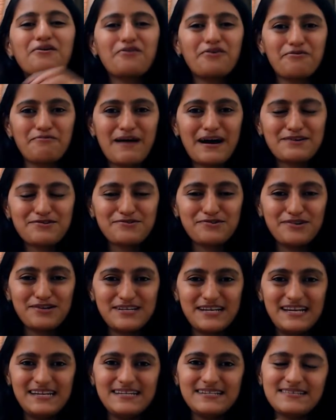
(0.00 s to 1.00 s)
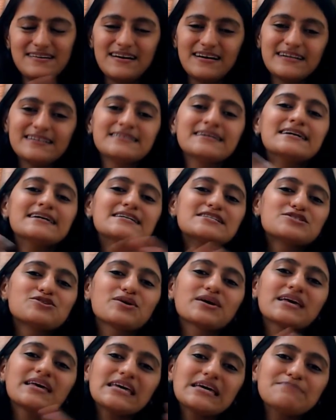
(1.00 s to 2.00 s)
go back to your daily target. So
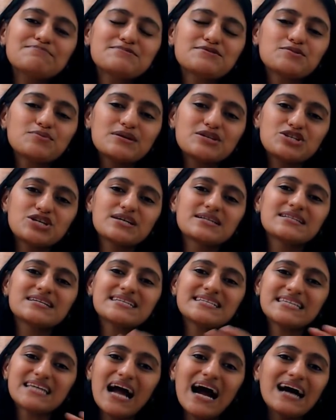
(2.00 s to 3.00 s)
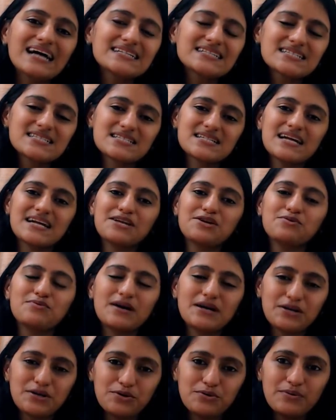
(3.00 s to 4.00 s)
keep switching the tasks that you
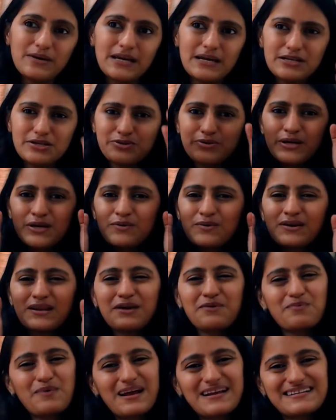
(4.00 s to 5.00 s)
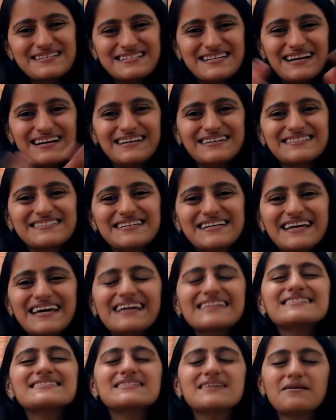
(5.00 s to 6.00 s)
are doing. Doing only one task
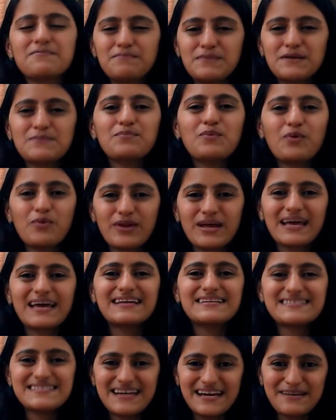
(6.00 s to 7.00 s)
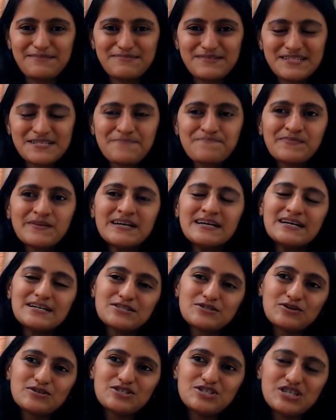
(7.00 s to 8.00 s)
gets a bit boring at times.
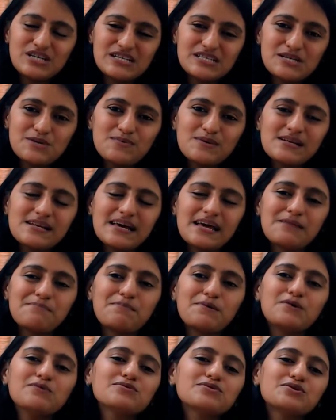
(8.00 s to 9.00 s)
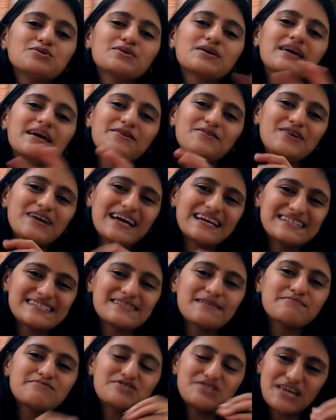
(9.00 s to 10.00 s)
So GT will help you to you know get
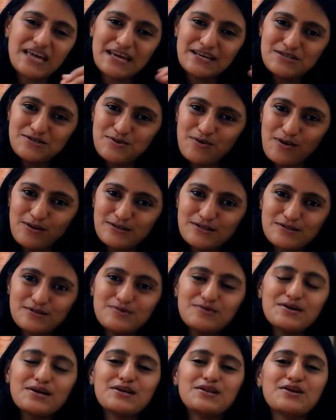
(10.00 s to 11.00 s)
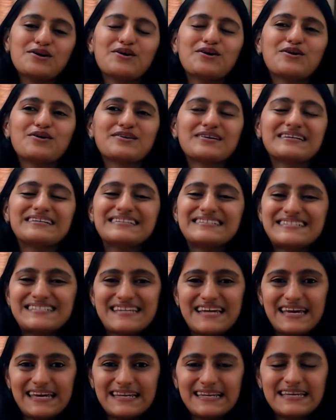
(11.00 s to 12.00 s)
some change also in your uh,
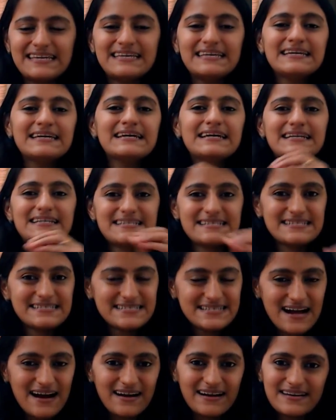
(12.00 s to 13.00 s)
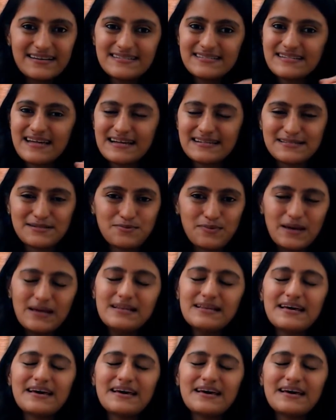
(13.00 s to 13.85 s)
daily targets as well